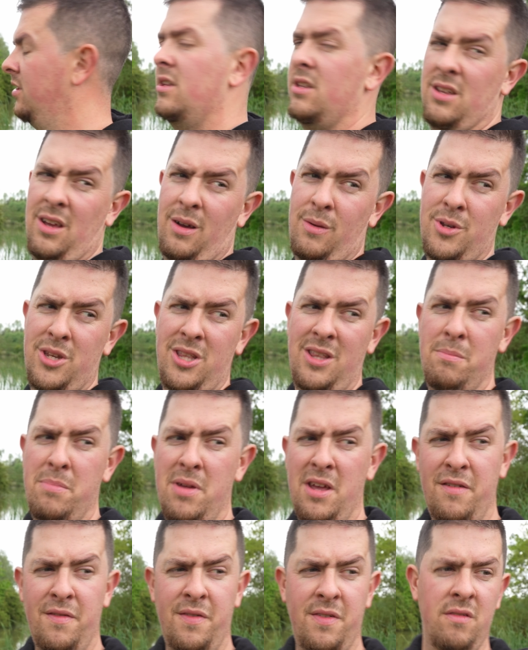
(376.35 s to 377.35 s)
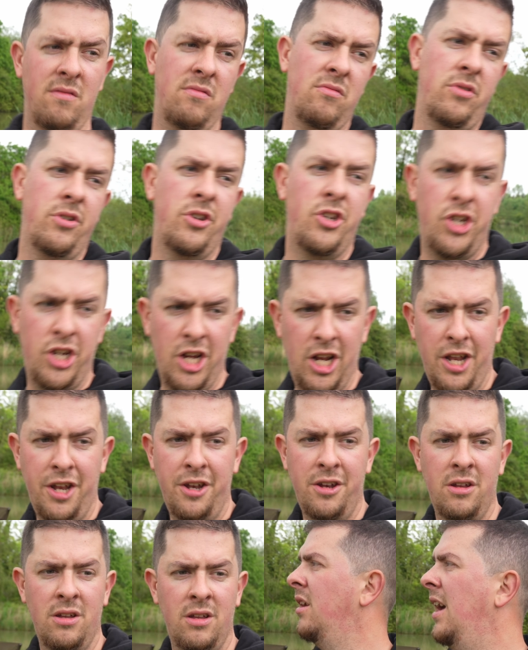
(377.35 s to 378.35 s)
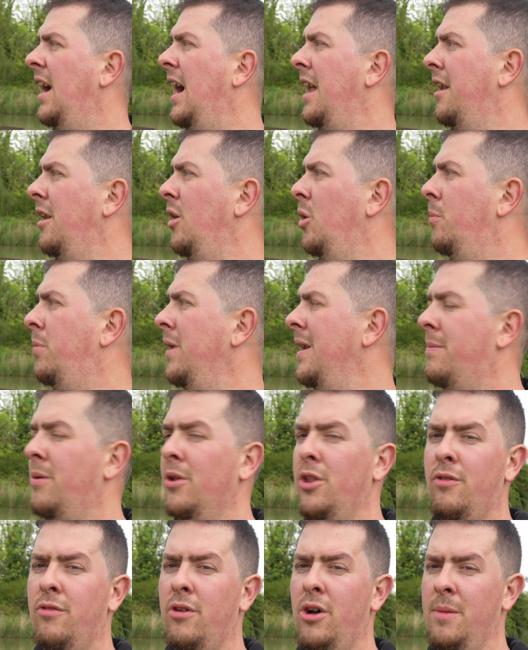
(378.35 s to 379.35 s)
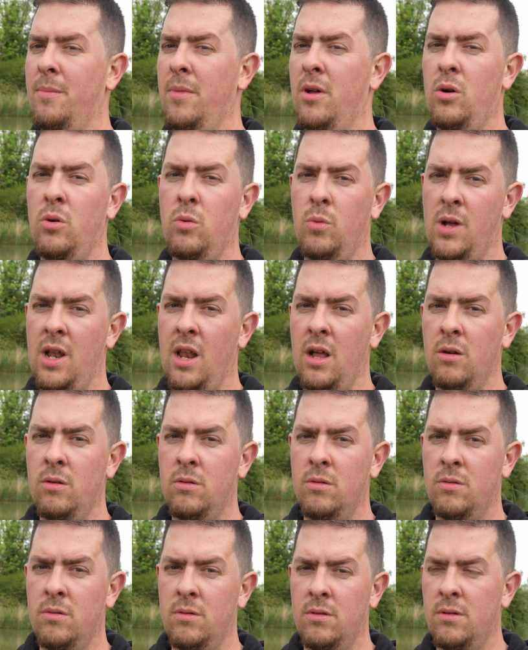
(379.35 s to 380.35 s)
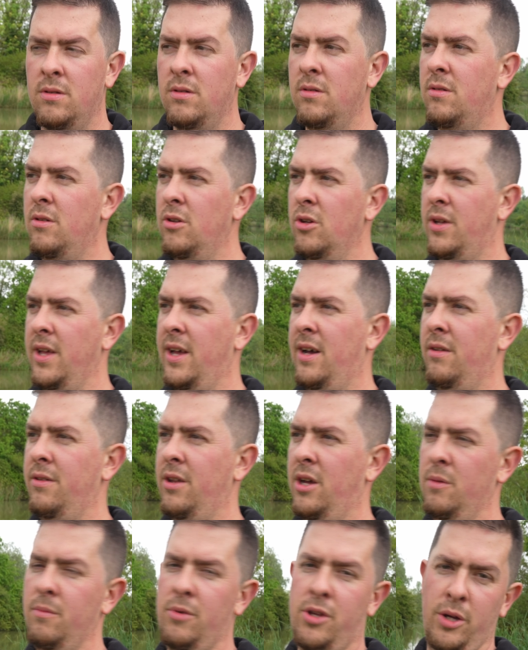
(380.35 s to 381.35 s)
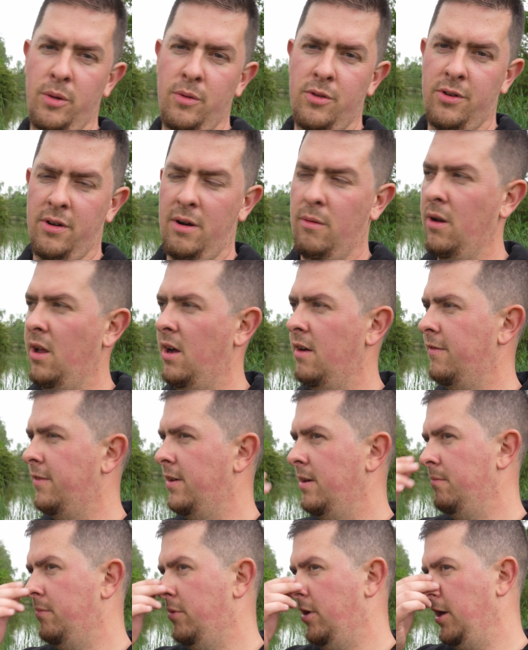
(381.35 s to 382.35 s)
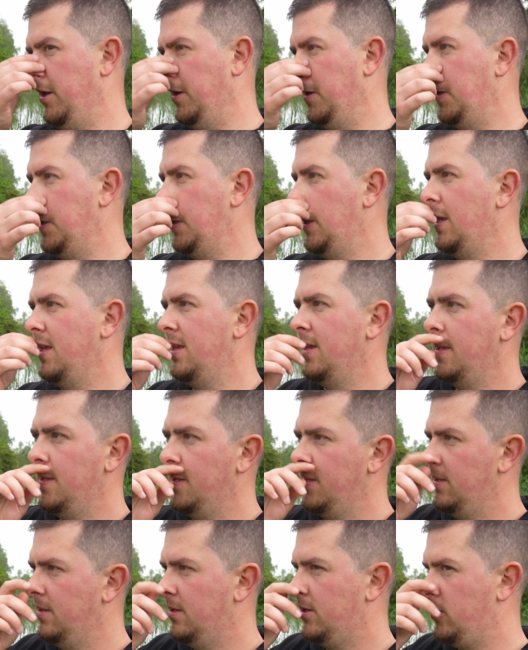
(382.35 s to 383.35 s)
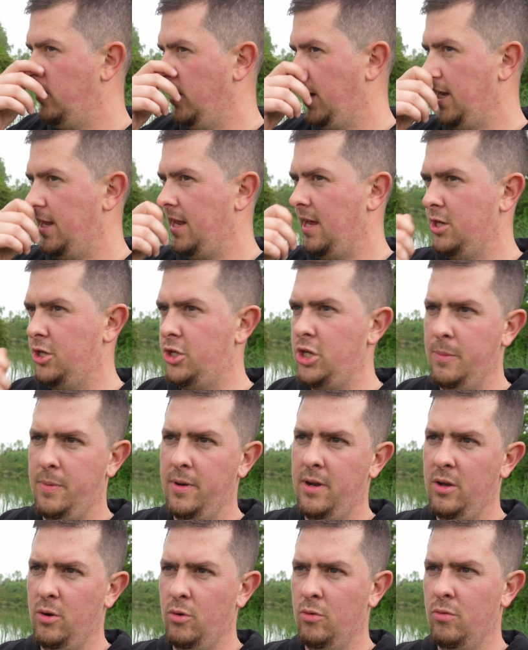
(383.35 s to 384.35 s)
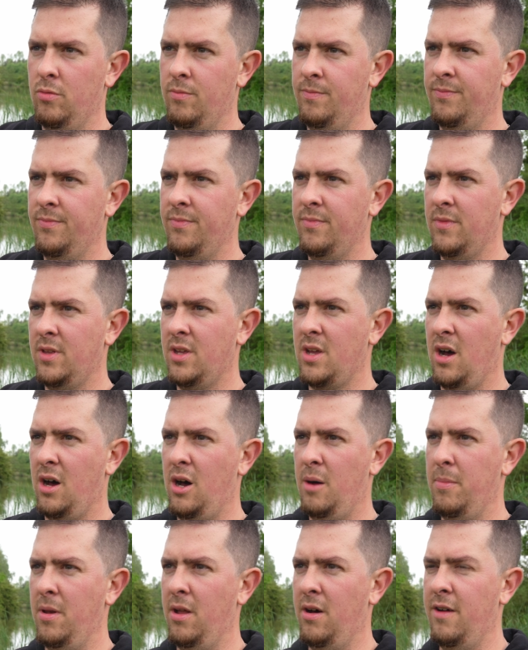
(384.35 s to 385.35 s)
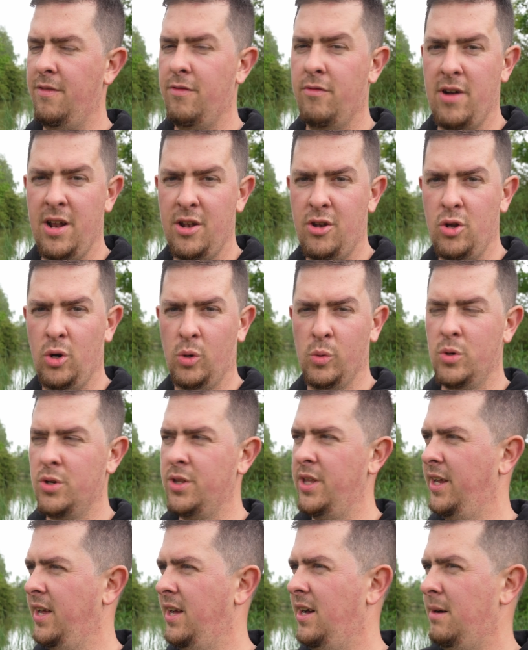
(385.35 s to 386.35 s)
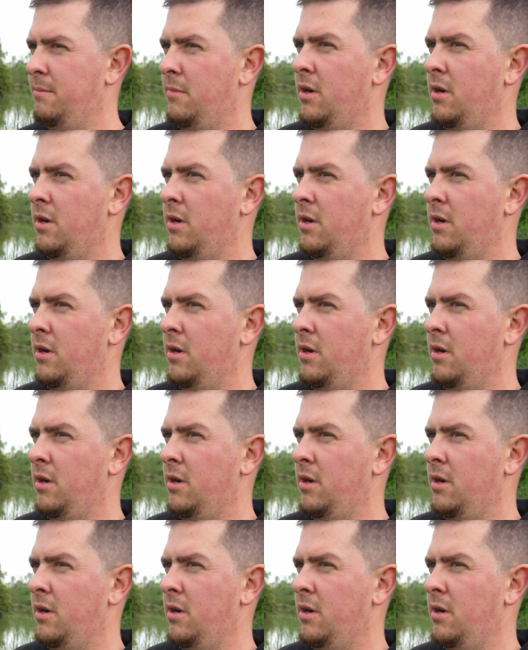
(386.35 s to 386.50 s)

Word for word: So I was in the biv, chilling, had a little beep on the rod. I'm like, oh, hello. Look out, no, coots are all over it, brilliant. So I get that stupid little carp life red torch thing out.